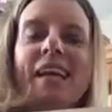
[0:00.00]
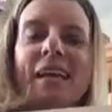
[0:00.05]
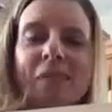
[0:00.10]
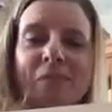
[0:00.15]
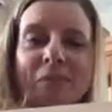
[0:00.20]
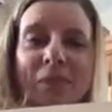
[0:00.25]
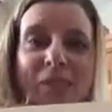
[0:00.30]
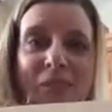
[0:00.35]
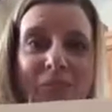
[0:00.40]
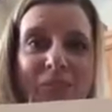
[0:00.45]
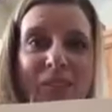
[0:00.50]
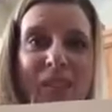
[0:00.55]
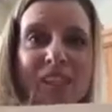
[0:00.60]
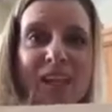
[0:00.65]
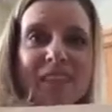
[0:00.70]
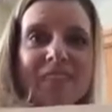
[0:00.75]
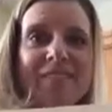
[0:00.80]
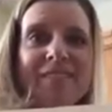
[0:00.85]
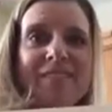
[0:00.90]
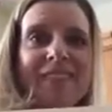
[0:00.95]
And we will
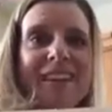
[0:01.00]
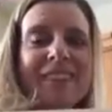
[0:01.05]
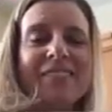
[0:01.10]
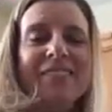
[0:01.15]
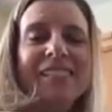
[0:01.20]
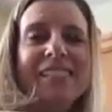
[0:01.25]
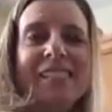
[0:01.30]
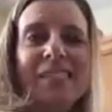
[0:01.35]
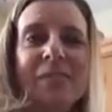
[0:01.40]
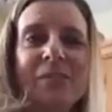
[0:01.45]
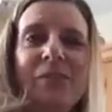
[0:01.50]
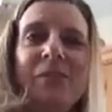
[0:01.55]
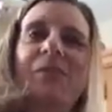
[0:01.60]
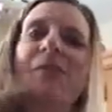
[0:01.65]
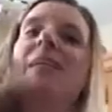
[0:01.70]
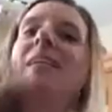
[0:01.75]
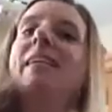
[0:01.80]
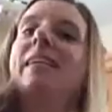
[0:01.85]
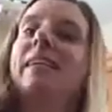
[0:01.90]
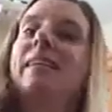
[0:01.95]
talk very
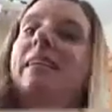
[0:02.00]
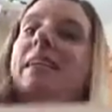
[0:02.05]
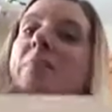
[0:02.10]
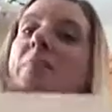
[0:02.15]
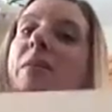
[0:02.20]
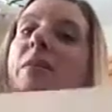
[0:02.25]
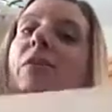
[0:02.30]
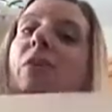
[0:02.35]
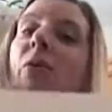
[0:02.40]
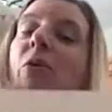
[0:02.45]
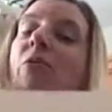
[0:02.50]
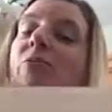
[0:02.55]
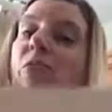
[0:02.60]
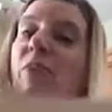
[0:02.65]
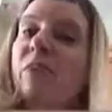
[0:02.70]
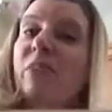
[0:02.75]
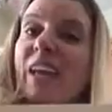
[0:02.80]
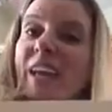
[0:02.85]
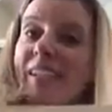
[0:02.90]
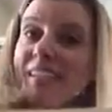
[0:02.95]
soon. Let me know
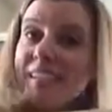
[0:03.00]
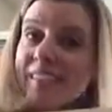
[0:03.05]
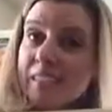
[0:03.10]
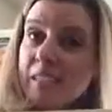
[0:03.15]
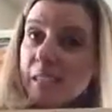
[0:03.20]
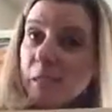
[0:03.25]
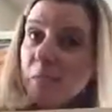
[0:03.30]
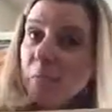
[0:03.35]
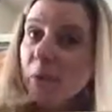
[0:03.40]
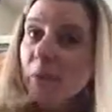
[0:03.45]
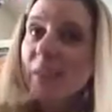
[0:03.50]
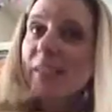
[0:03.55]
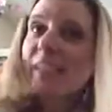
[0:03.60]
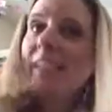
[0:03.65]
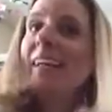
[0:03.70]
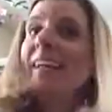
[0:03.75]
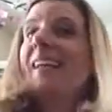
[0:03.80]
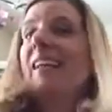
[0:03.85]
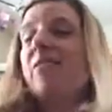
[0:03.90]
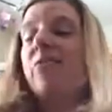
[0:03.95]
if you like this book,
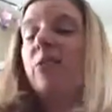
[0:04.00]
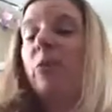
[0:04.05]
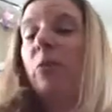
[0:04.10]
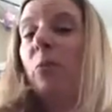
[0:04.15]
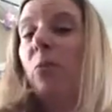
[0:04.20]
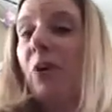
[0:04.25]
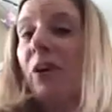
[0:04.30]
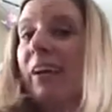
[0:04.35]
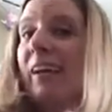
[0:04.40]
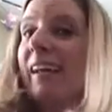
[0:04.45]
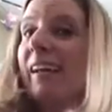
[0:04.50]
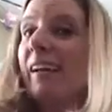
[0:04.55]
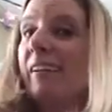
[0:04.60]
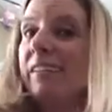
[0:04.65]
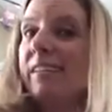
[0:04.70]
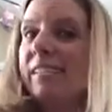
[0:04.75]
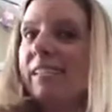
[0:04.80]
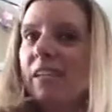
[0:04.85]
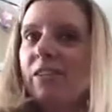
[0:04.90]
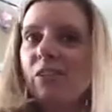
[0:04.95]
and if you want,
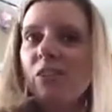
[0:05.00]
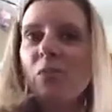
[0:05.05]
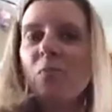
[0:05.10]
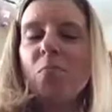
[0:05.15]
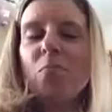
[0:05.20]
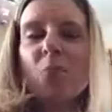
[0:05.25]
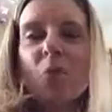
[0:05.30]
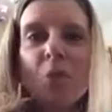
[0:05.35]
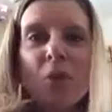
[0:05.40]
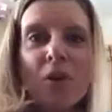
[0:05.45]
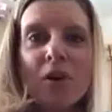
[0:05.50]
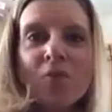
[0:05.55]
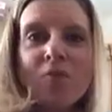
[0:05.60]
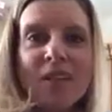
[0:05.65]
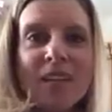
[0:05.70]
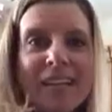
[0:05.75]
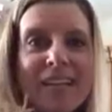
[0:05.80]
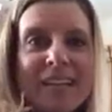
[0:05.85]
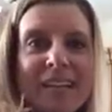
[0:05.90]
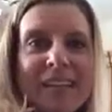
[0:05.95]
I'll send you more
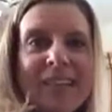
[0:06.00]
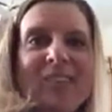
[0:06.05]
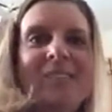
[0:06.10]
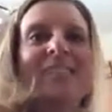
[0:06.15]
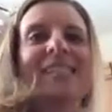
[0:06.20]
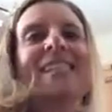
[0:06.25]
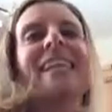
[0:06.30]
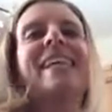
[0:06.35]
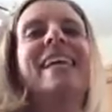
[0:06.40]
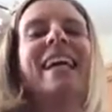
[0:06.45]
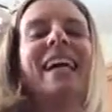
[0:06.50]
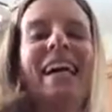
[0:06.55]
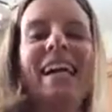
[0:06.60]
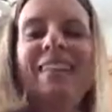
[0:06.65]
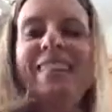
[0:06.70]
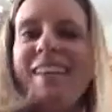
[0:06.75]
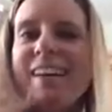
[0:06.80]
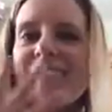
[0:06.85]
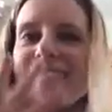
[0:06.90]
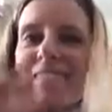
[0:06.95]
videos.
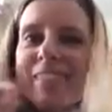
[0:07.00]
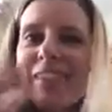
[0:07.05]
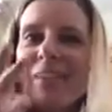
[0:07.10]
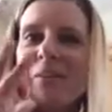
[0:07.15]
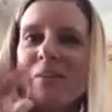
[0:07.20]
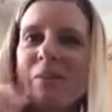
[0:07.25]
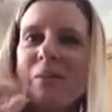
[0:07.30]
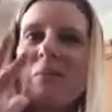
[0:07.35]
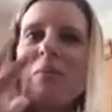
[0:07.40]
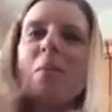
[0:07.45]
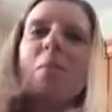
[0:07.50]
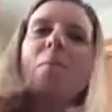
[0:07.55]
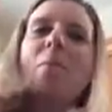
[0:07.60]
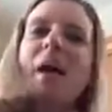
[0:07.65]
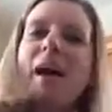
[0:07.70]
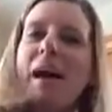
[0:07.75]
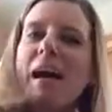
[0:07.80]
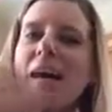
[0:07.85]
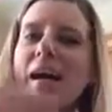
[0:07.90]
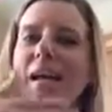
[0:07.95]
I love you.
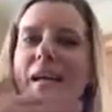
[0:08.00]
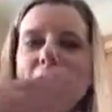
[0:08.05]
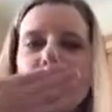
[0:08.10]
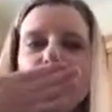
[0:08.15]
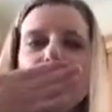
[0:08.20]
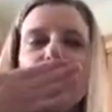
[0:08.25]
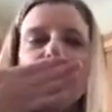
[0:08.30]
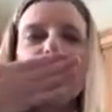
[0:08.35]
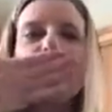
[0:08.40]
Bye.